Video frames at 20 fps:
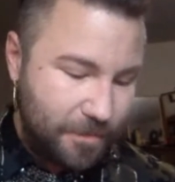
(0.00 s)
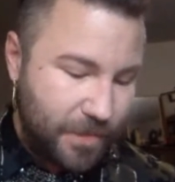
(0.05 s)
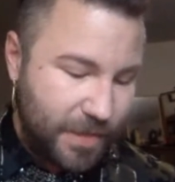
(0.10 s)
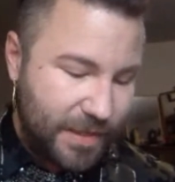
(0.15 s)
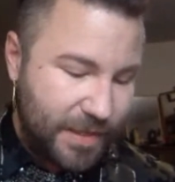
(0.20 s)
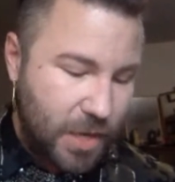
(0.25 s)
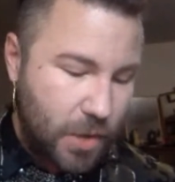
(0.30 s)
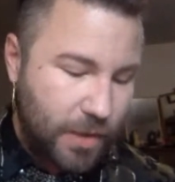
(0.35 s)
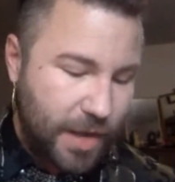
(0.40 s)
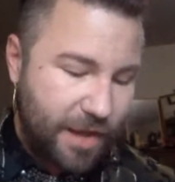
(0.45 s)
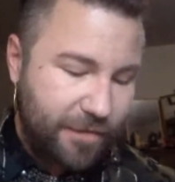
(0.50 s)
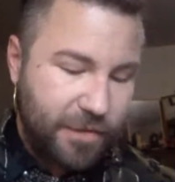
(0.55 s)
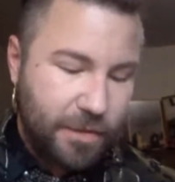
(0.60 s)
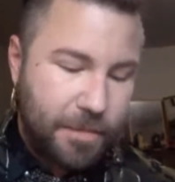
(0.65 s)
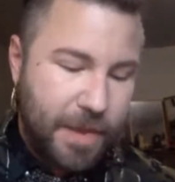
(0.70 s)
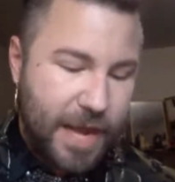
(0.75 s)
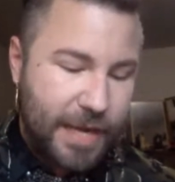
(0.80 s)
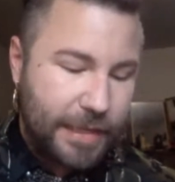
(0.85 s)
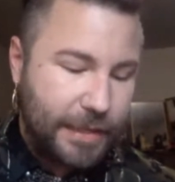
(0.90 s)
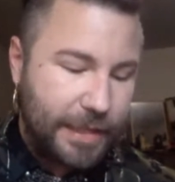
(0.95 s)
I don't have the
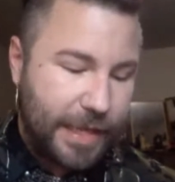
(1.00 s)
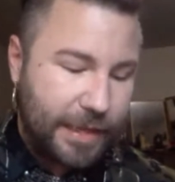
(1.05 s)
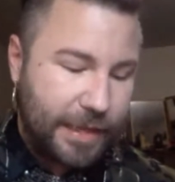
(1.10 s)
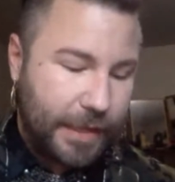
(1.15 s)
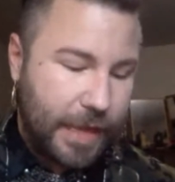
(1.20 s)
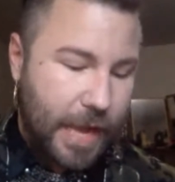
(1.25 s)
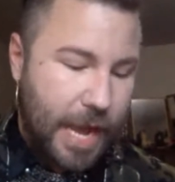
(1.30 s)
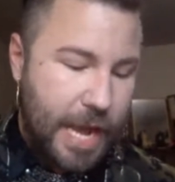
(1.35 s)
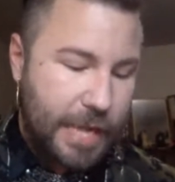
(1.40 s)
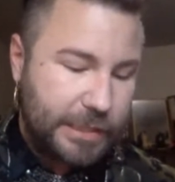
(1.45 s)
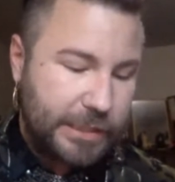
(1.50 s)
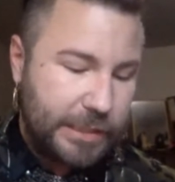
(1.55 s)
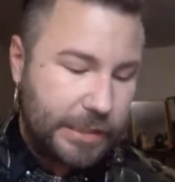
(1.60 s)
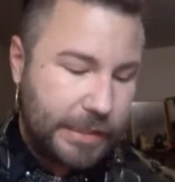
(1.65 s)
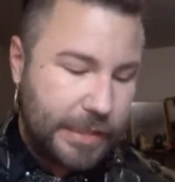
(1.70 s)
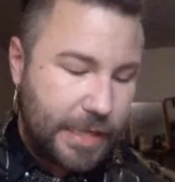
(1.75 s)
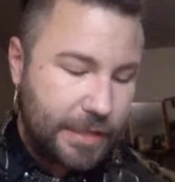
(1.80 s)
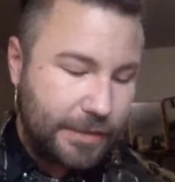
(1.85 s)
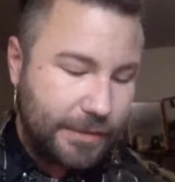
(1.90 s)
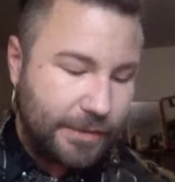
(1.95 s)
body that Katya
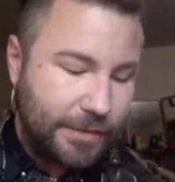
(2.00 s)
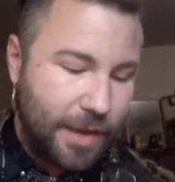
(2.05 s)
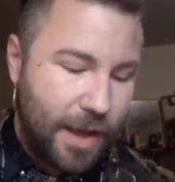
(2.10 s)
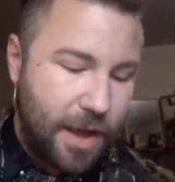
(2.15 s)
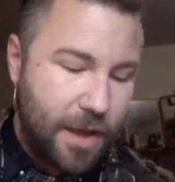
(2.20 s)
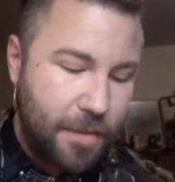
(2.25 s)
does.